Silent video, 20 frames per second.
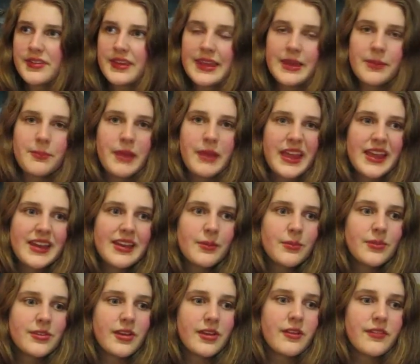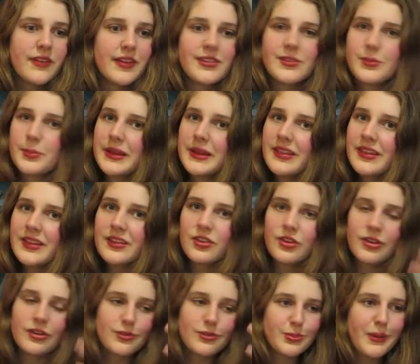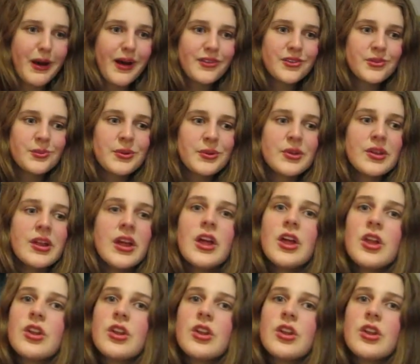He made himself as appealing to her as possible,